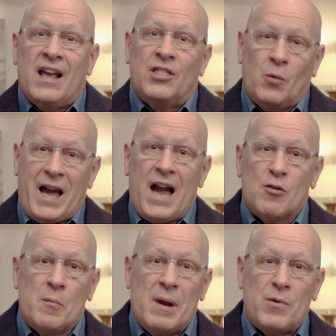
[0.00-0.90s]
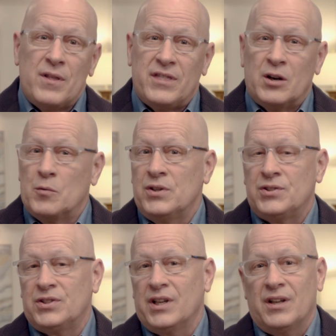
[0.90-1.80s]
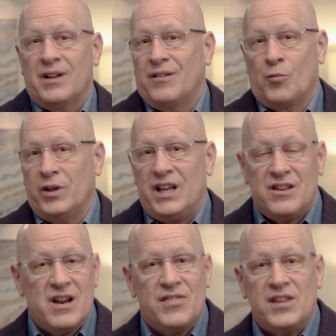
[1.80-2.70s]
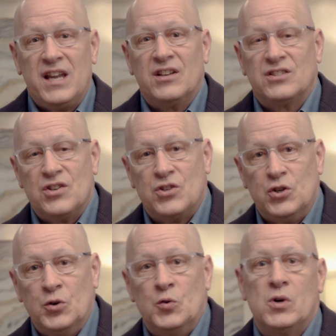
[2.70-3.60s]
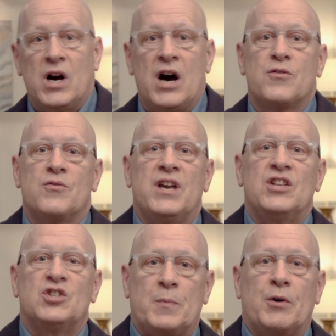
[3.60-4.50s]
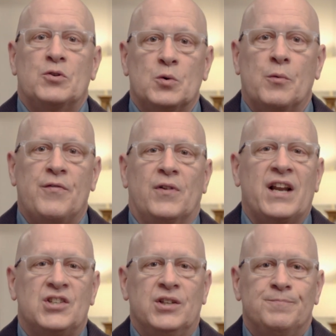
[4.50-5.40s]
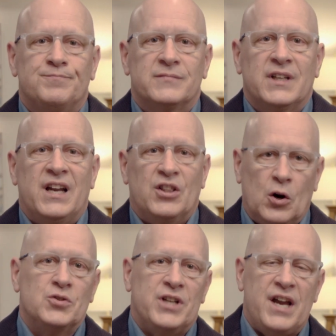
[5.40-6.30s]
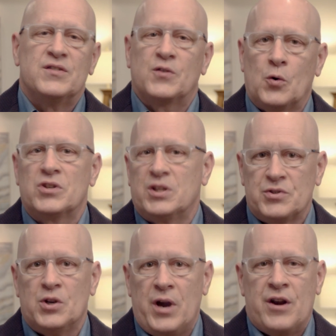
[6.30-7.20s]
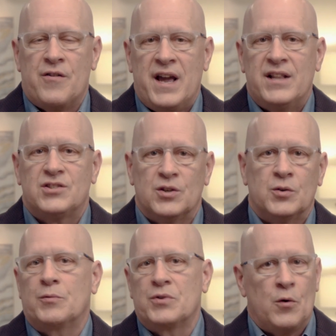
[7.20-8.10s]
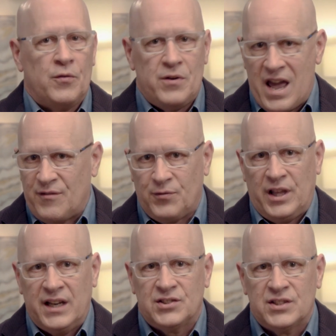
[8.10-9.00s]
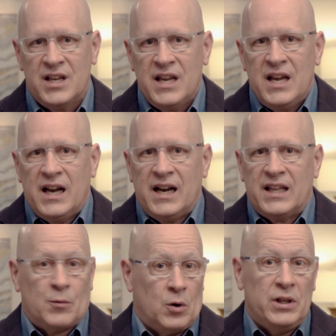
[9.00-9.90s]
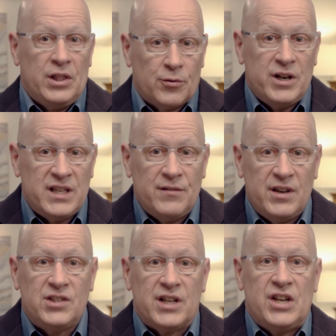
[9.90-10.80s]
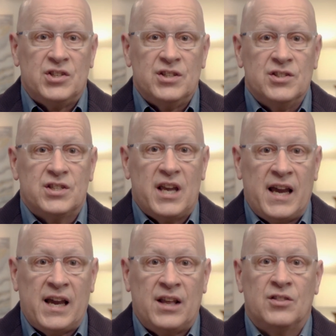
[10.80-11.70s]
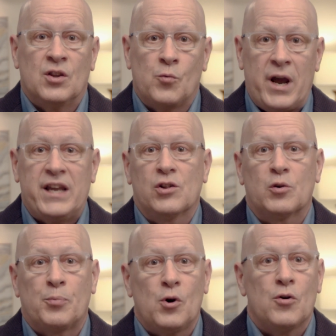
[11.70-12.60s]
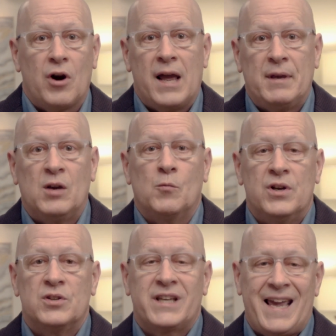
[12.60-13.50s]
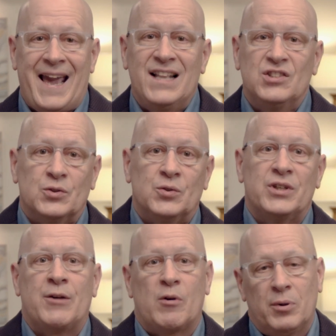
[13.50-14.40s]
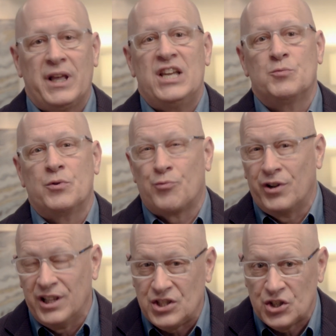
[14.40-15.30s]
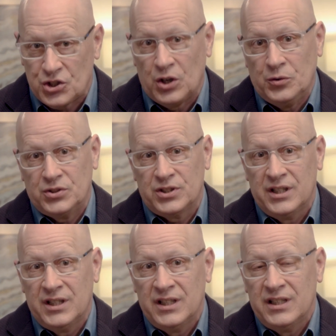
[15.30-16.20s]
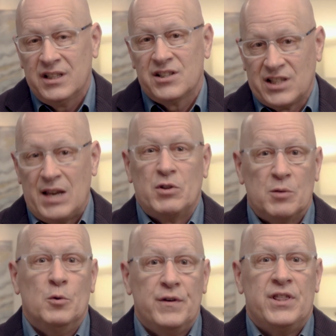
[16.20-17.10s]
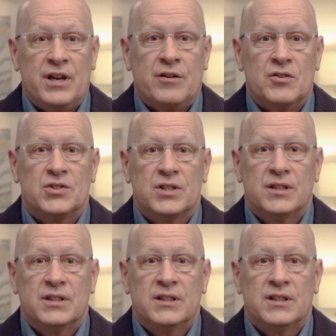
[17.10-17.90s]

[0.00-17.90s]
The way I remember it, there was really nothing to do other than spiritual reflection. In those days, of course, there was no internet, so there were no Netflix. Uh, there were only three TV stations, and the regular programming was canceled and replaced with religious shows. Same with the movie theaters.